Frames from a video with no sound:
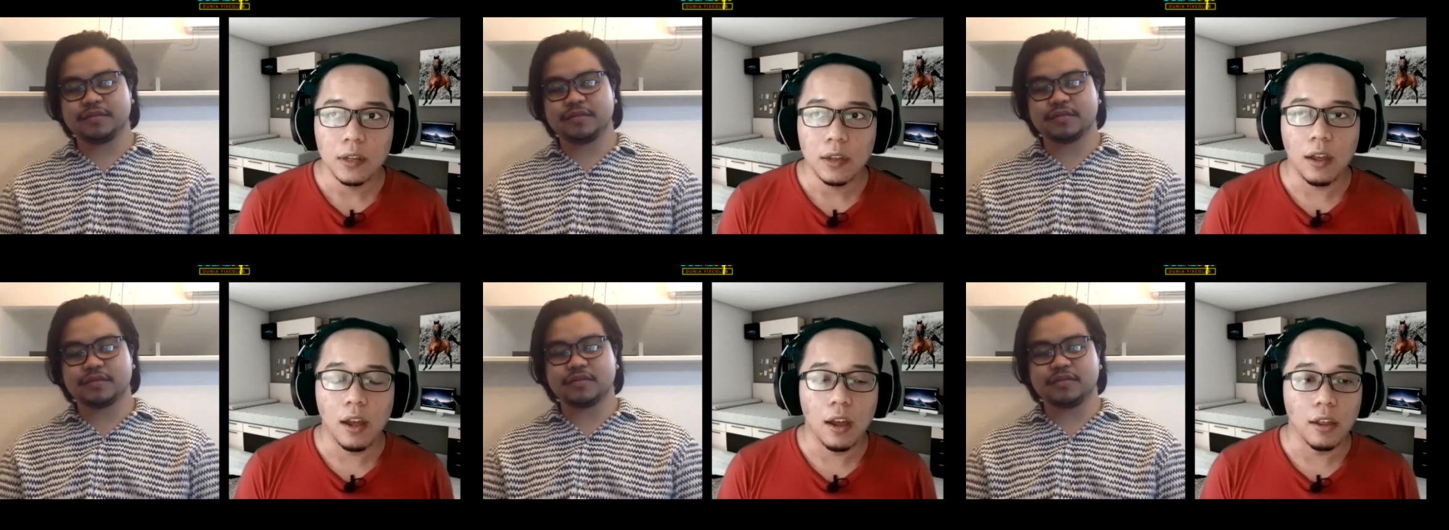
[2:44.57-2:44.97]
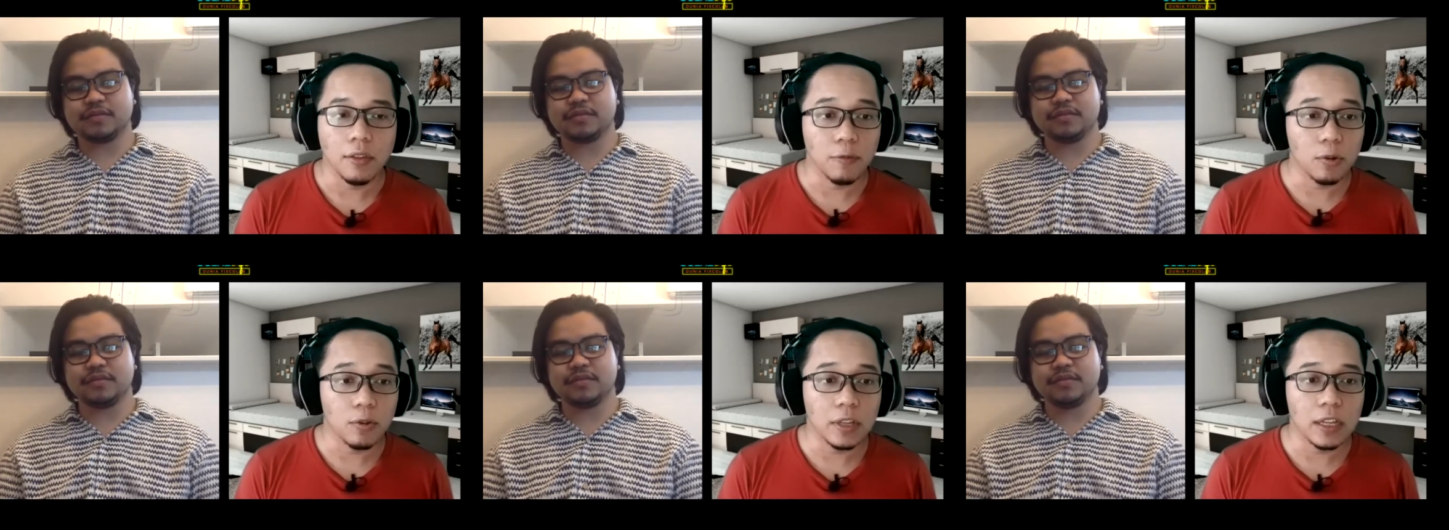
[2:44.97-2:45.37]
Speaker 1: Uh,
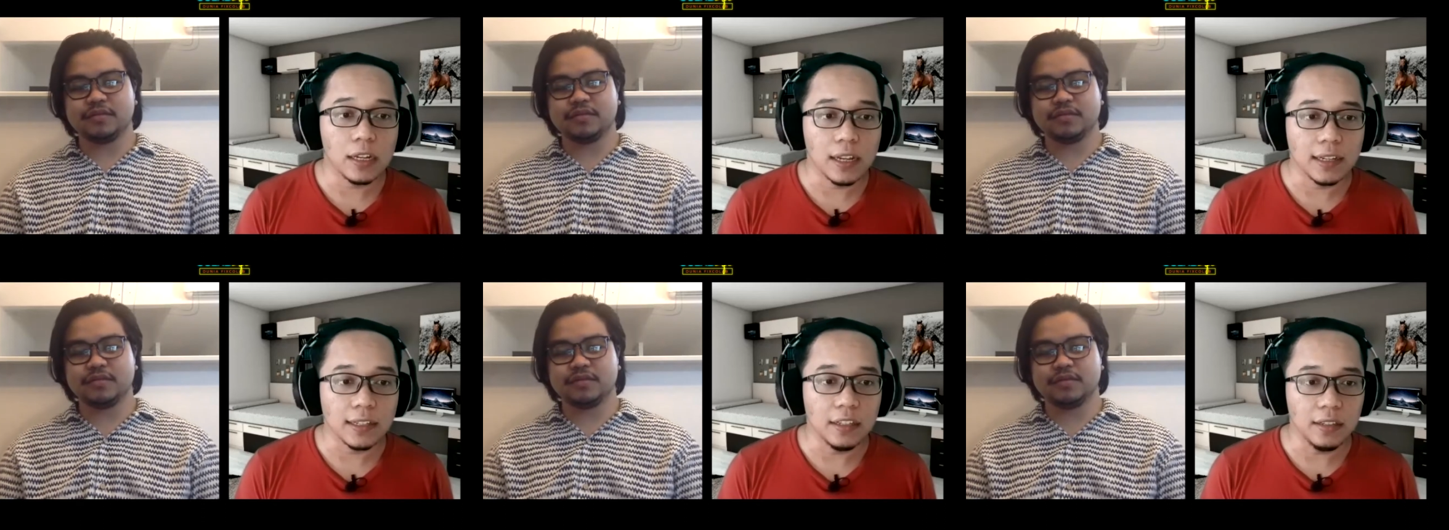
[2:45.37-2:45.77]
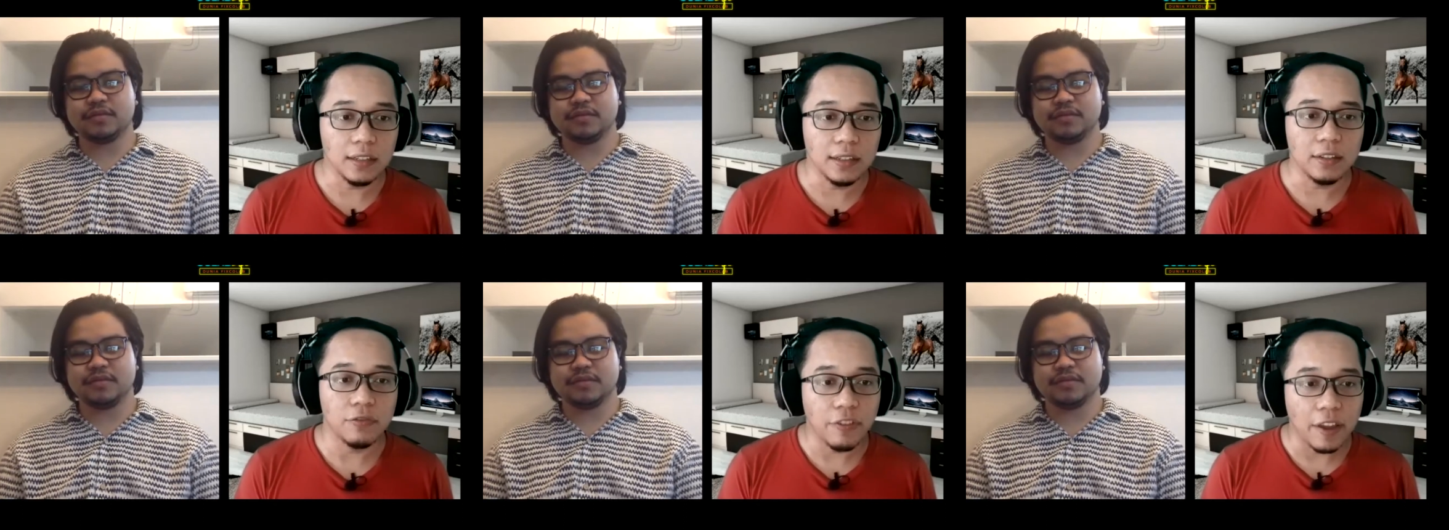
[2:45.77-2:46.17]
if we're looking like
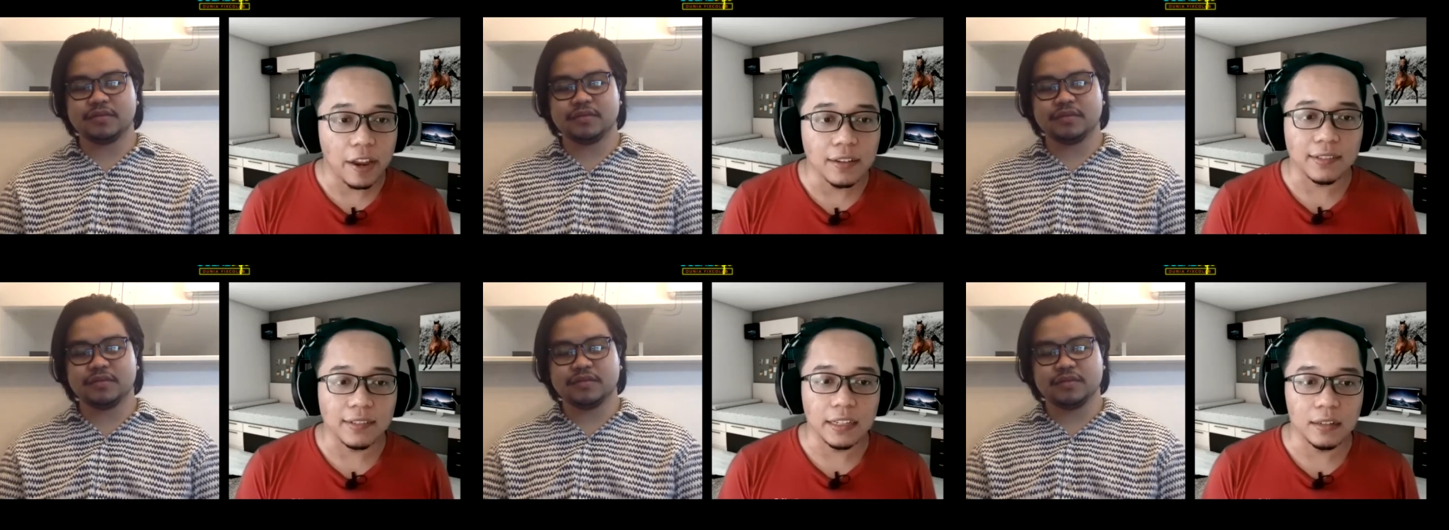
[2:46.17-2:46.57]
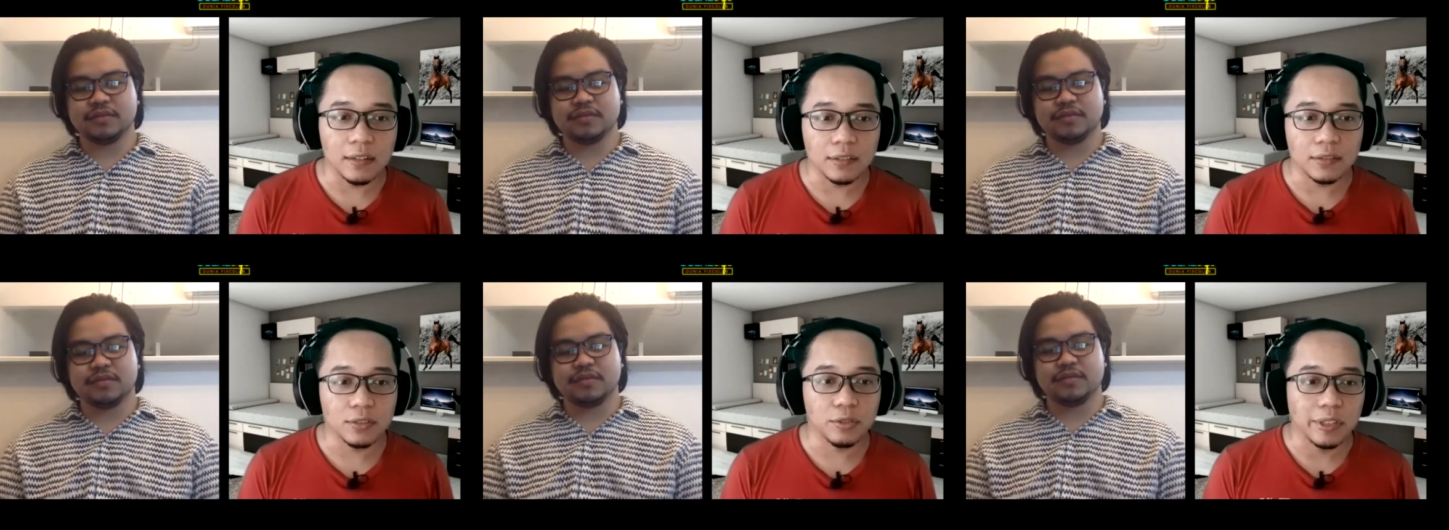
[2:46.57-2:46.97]
defense
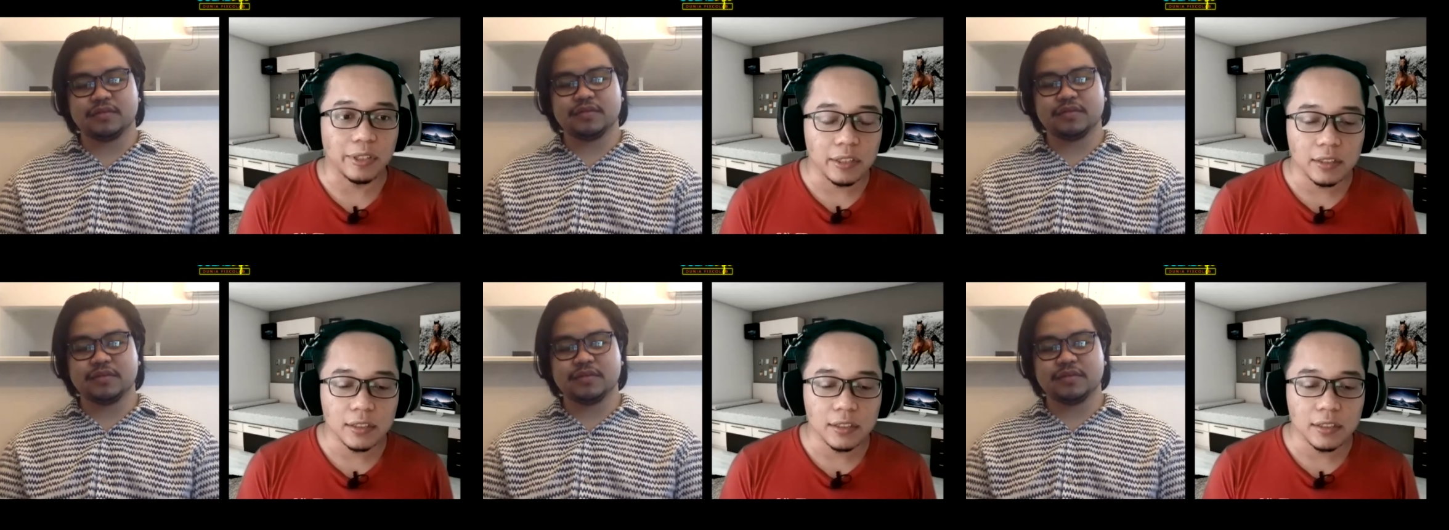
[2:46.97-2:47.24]
industry,